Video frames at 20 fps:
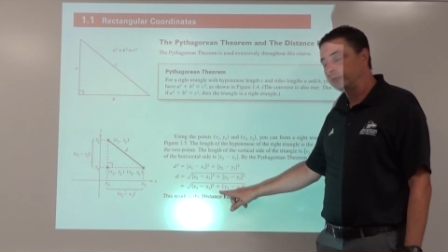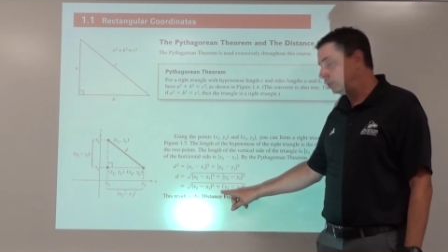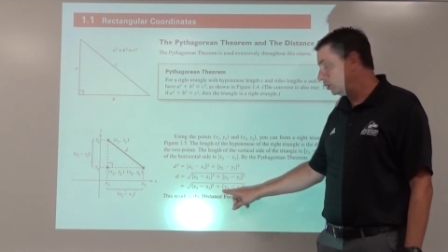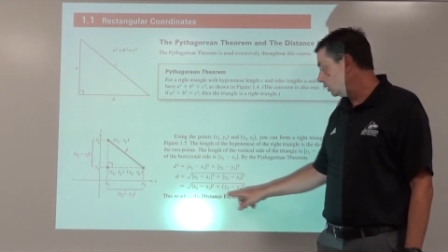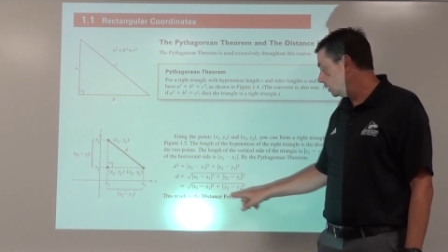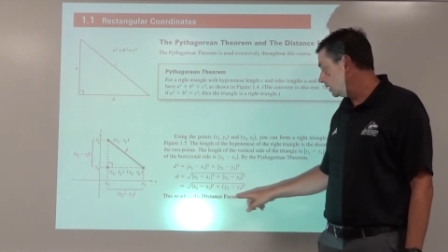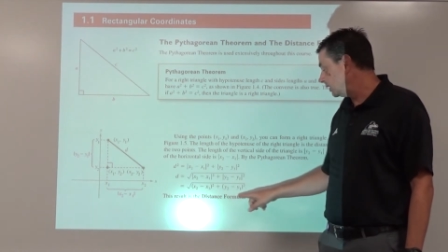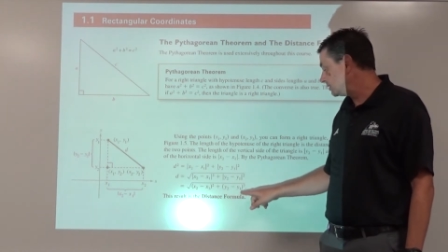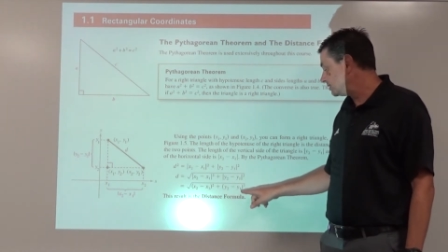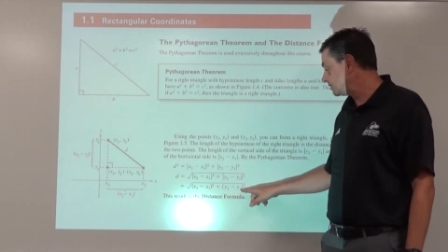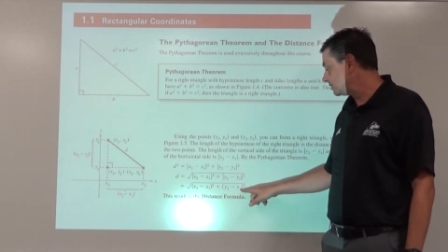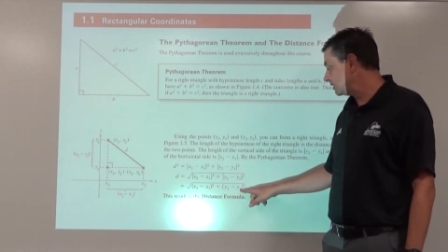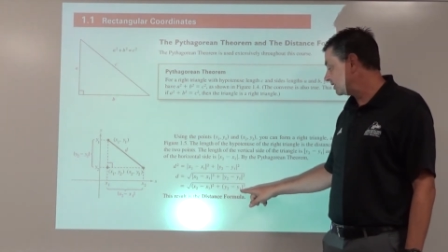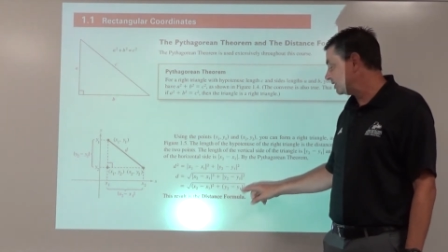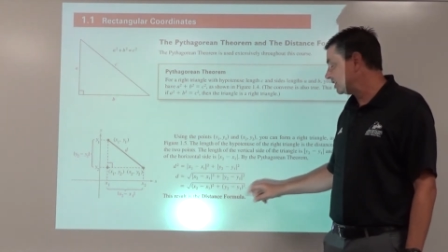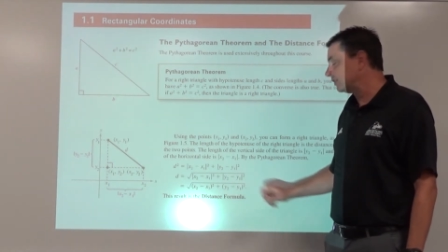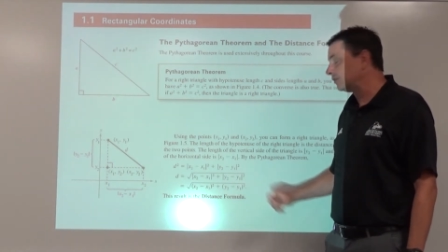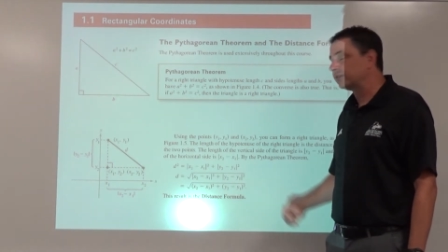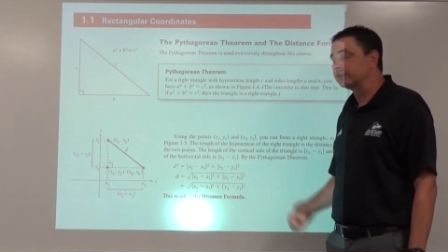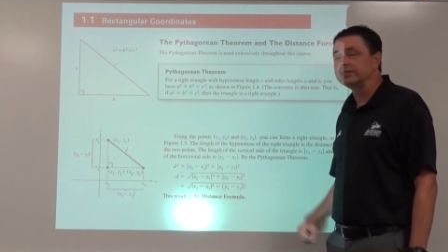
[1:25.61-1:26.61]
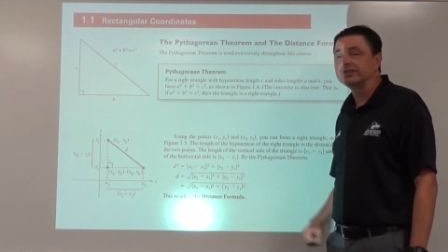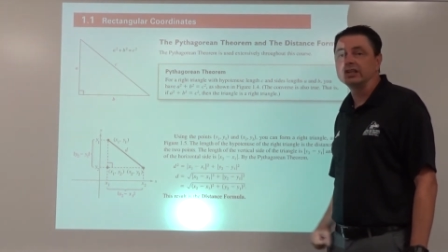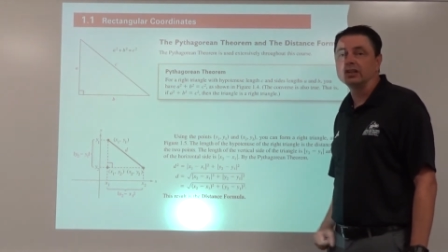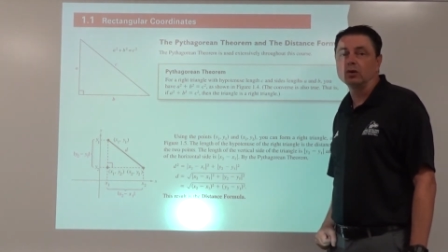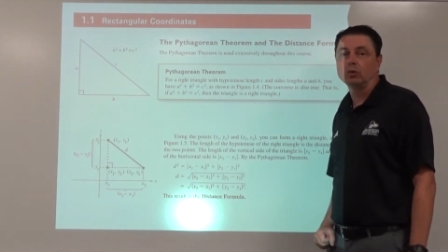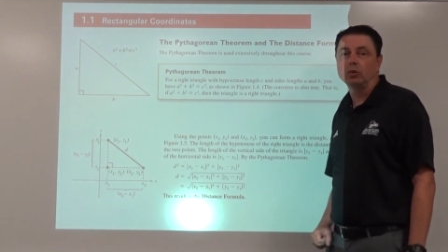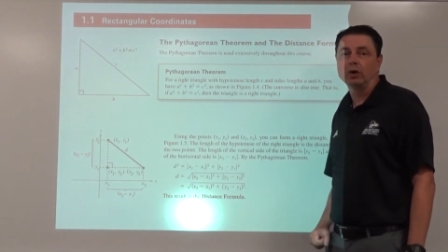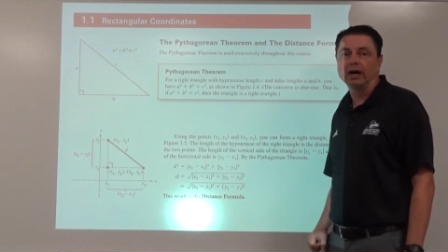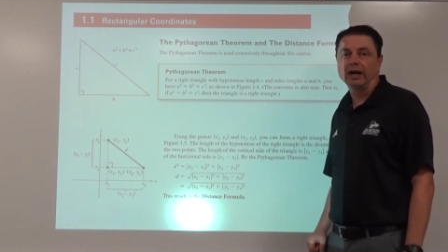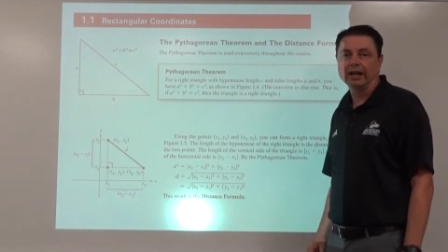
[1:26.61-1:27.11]
plus the difference in the
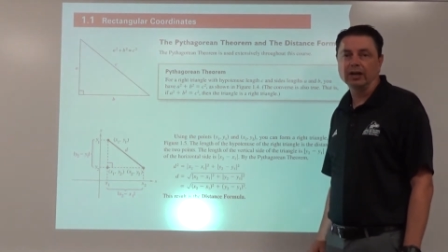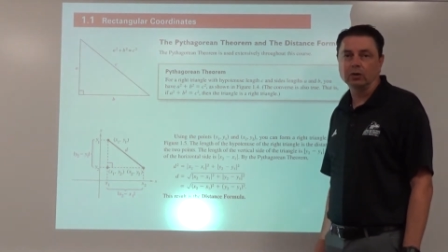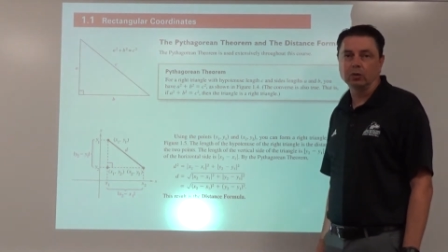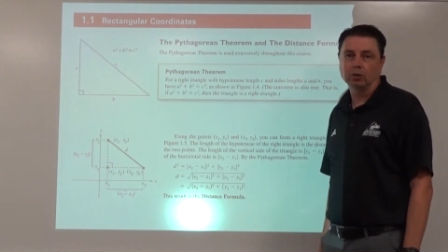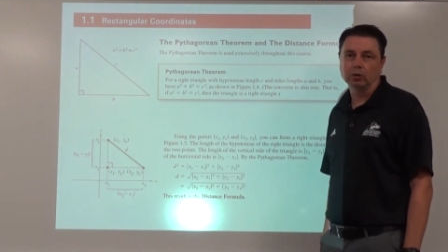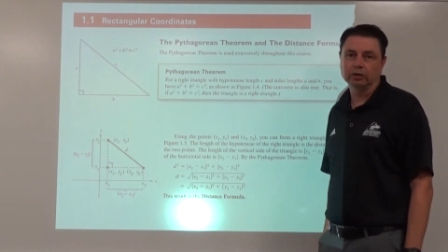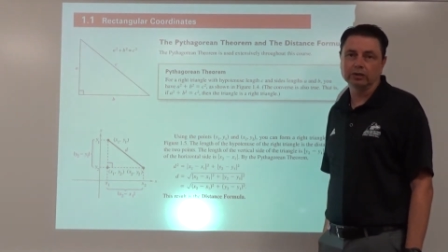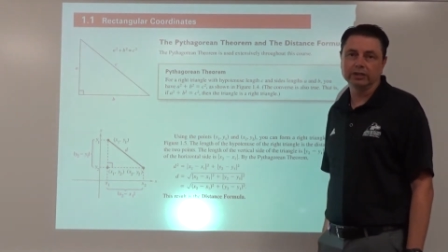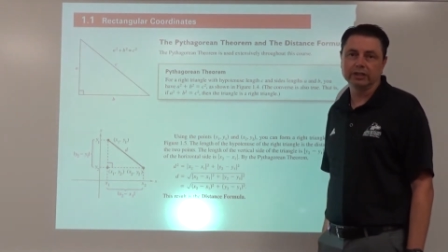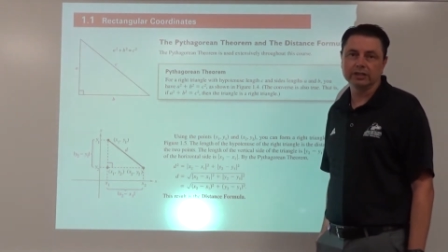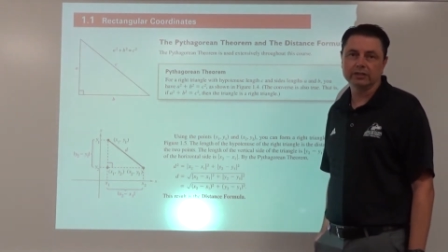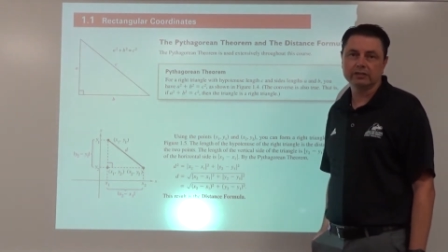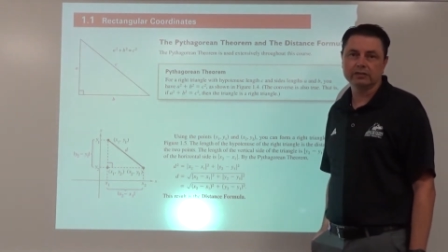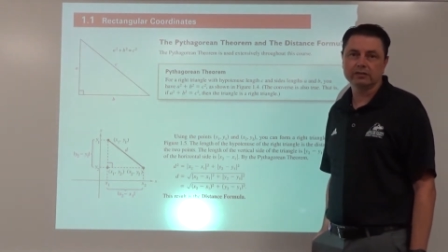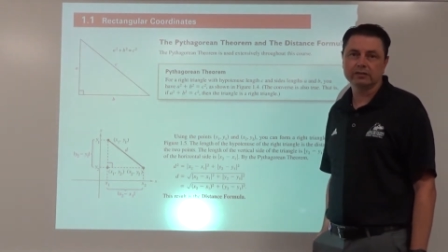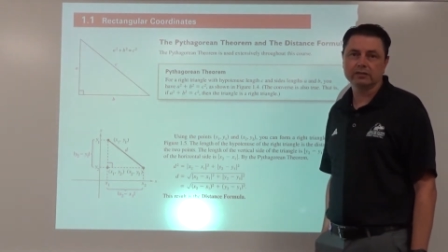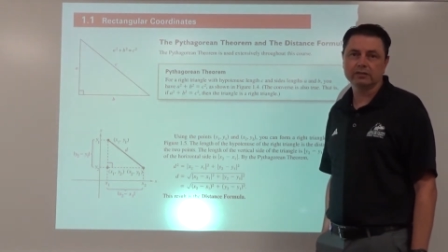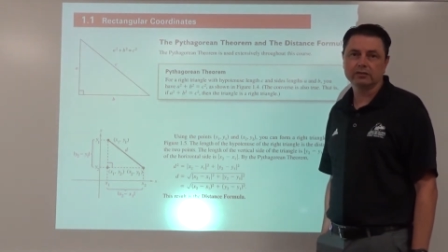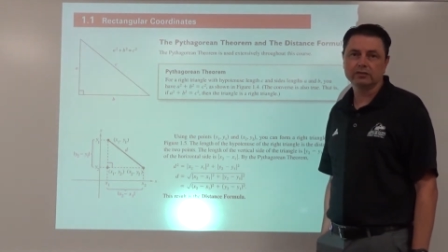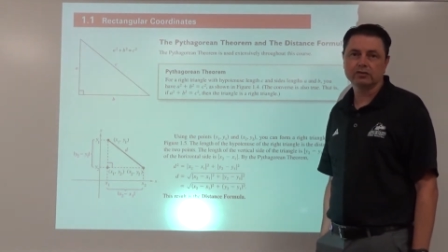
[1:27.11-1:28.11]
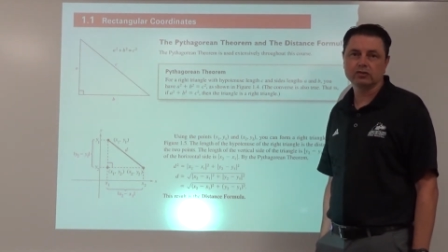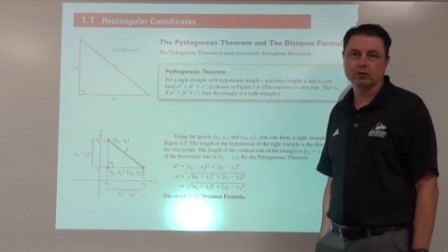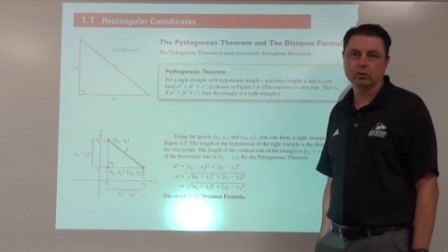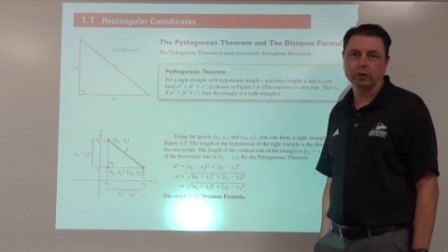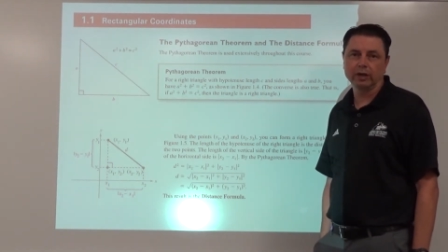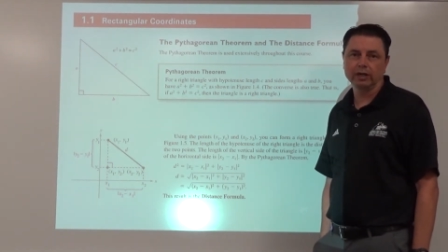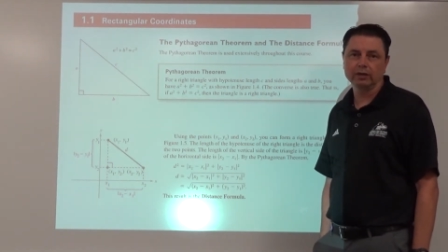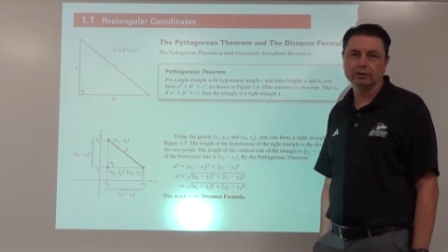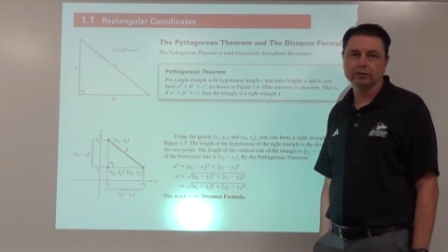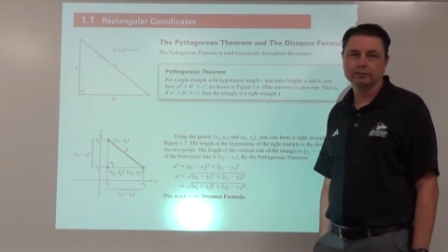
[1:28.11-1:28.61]
y-coordinates
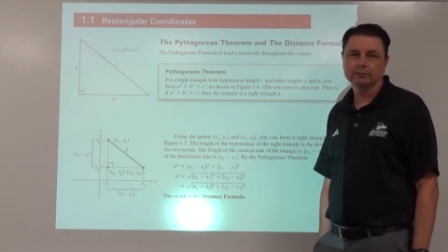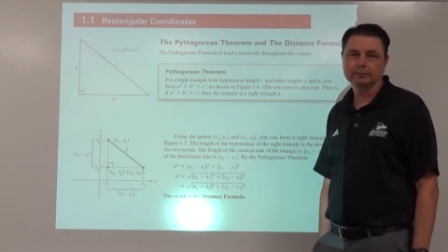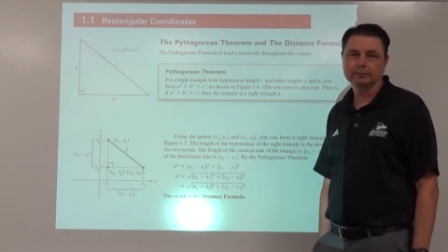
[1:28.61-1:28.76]
squared.